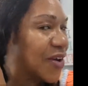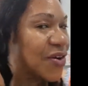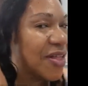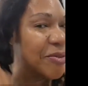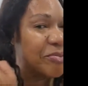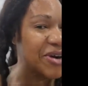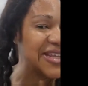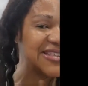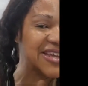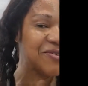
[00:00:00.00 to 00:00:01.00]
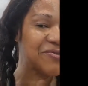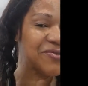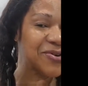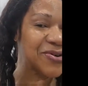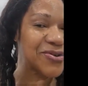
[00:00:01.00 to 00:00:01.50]
all the braids out
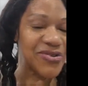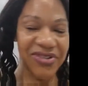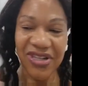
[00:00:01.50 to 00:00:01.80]
first,